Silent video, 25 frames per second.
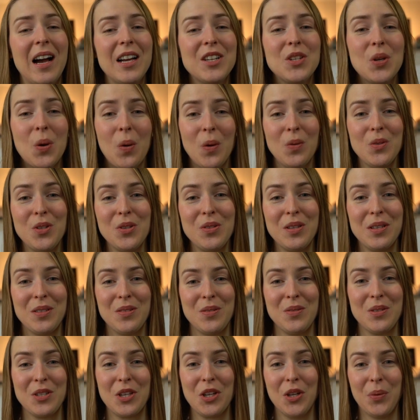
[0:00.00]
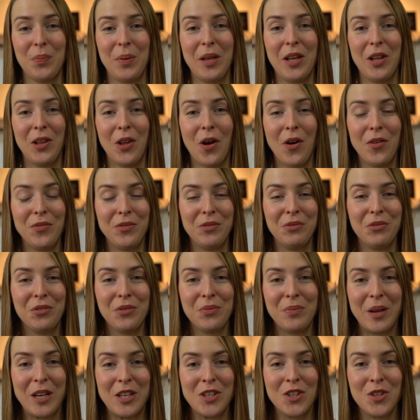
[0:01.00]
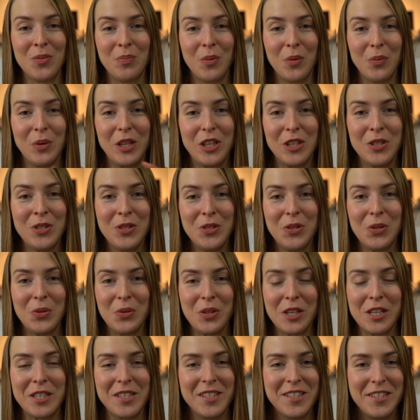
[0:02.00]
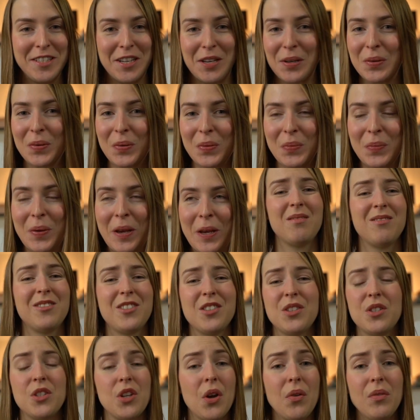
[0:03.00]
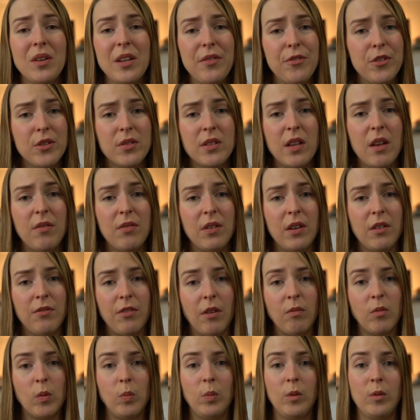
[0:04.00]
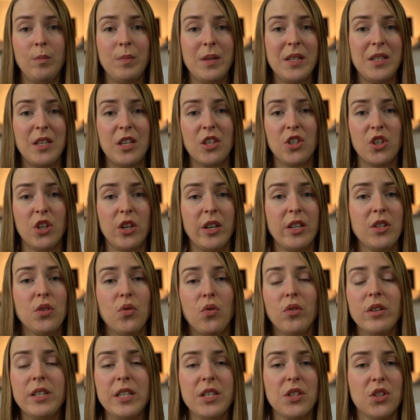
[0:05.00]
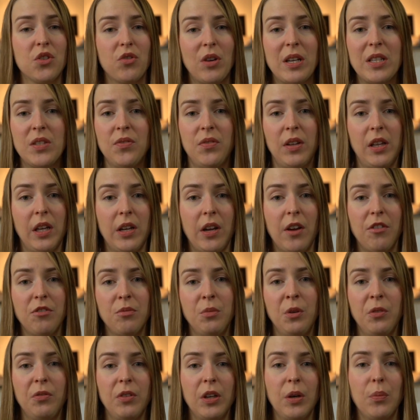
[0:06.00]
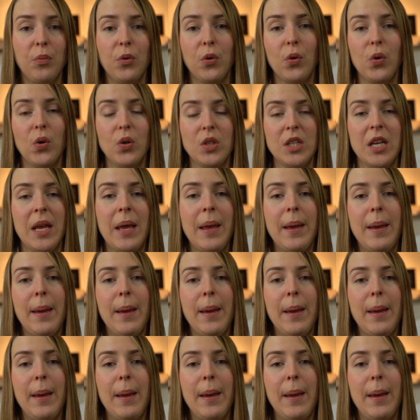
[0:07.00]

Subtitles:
I told you this was going to be a lot of information, but we can do this. Stick with me. Just don't leave yourself in a vulnerable position. It's already stressful enough moving abroad.